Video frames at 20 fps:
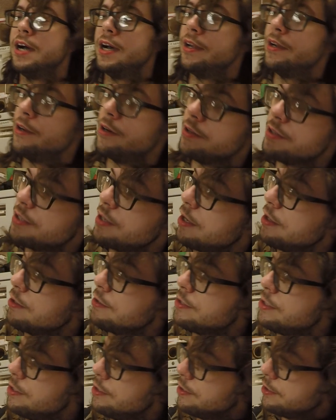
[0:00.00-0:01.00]
I noticed on
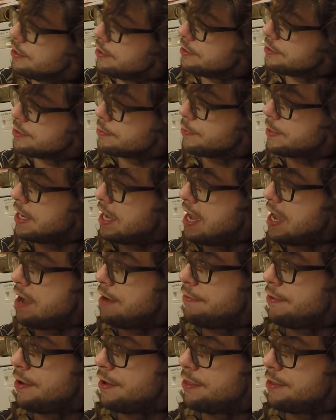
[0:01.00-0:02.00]
the tuners we
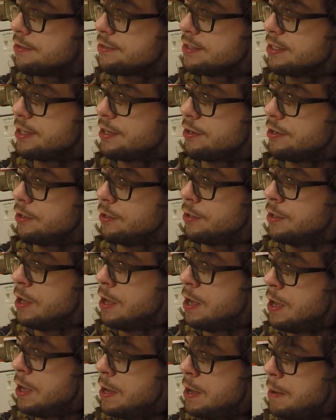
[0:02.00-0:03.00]
have those little
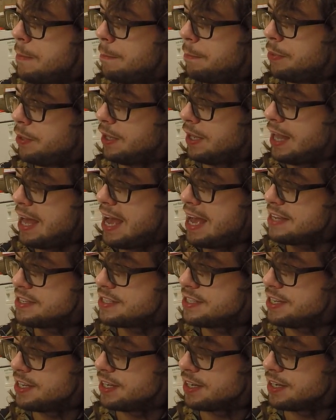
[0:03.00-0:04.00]

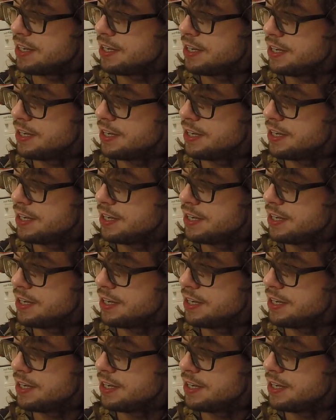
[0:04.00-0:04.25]
plastic